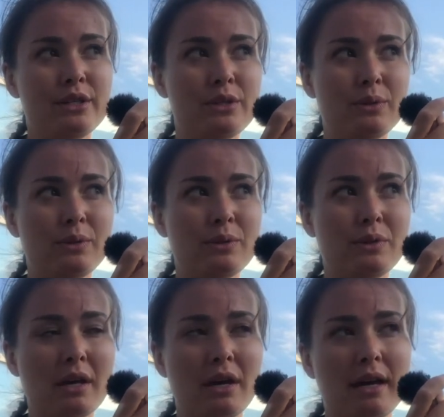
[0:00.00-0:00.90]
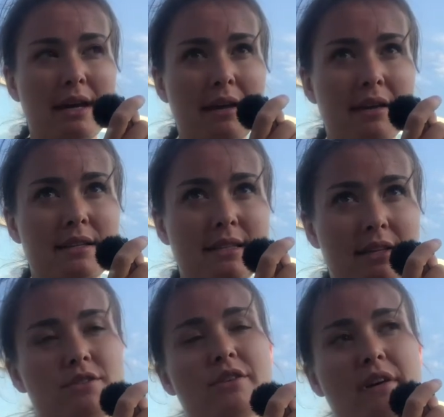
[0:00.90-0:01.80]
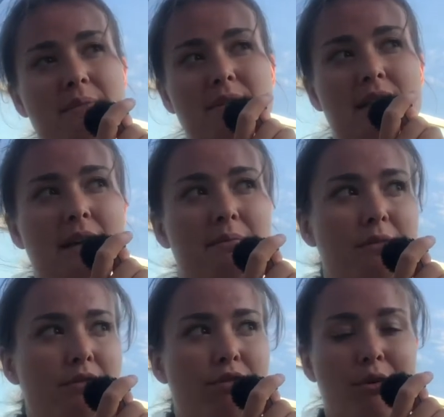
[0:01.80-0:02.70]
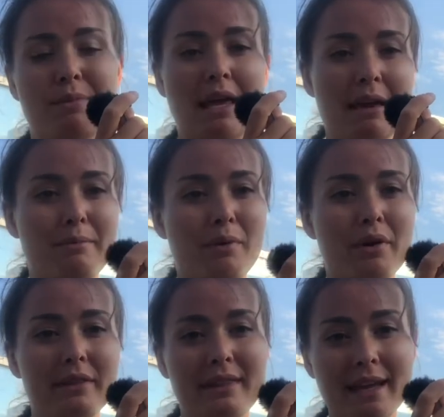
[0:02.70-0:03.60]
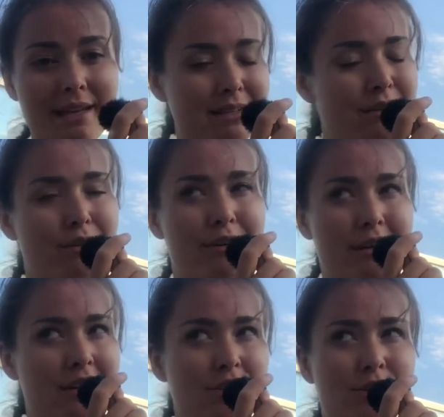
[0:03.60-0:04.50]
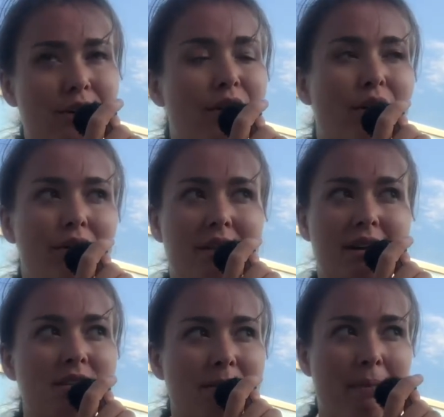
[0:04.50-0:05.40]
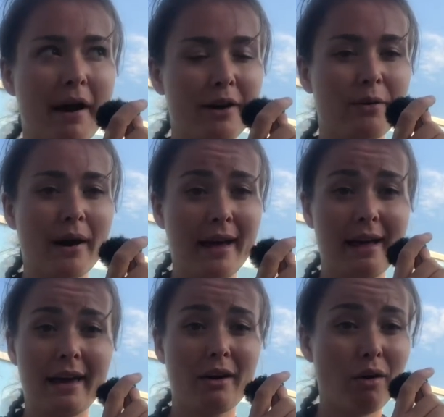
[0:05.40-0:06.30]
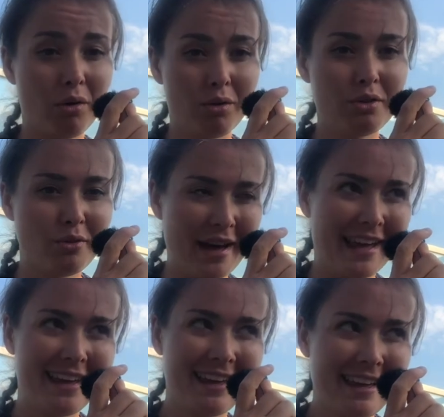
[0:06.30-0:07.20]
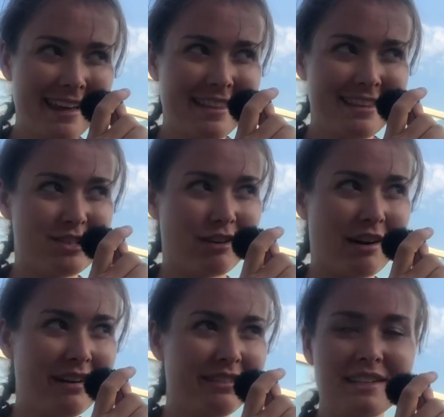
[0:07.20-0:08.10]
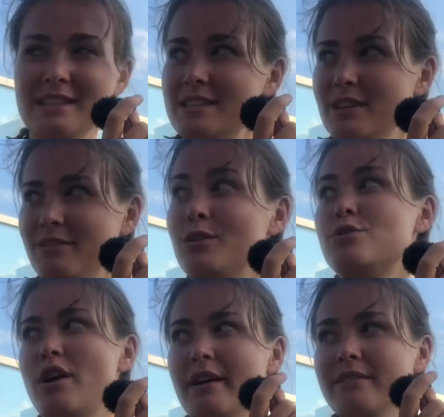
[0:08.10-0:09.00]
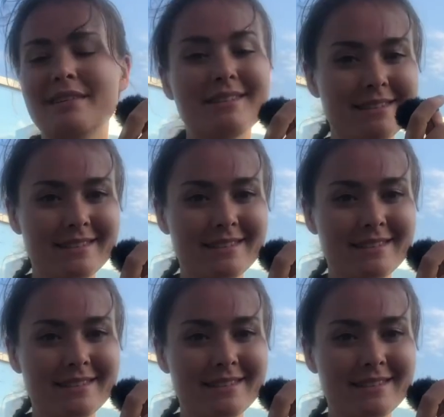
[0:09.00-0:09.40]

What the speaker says: to the center of Amsterdam from the airport. That is not an issue at all. There is a bikeway all the way. The drivers, a few drivers,